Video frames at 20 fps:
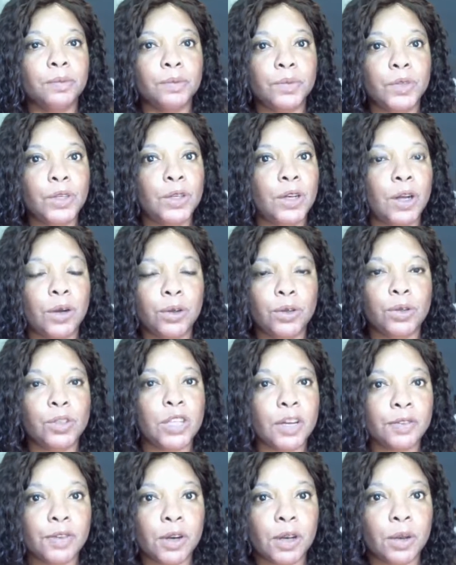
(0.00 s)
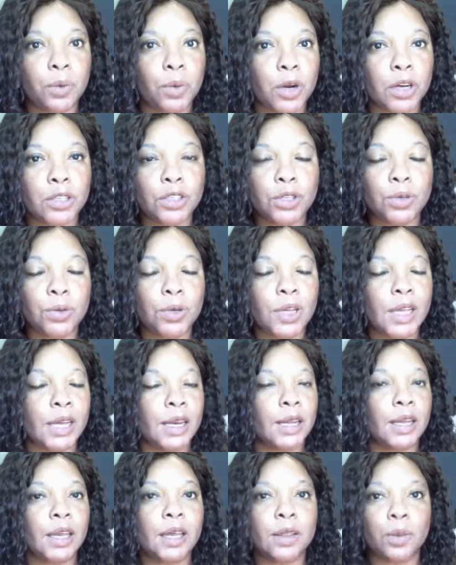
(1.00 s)
you definitely want to tune
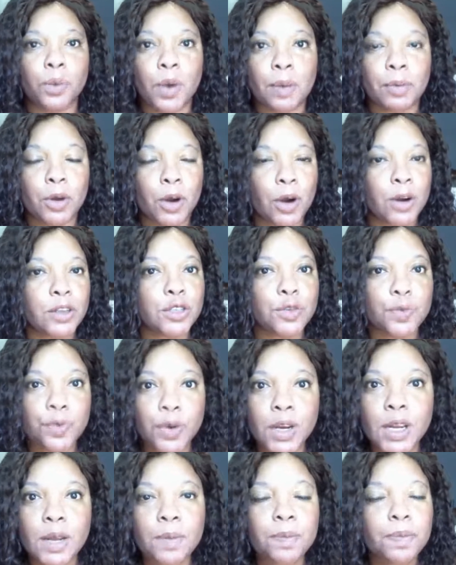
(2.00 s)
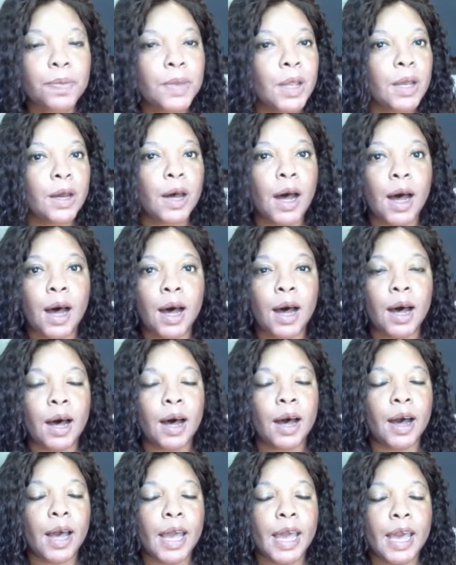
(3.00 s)
in. Again, the webinar is free,
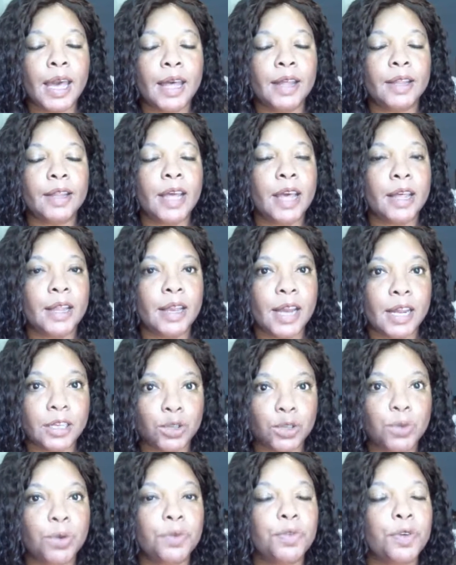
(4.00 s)
and I do it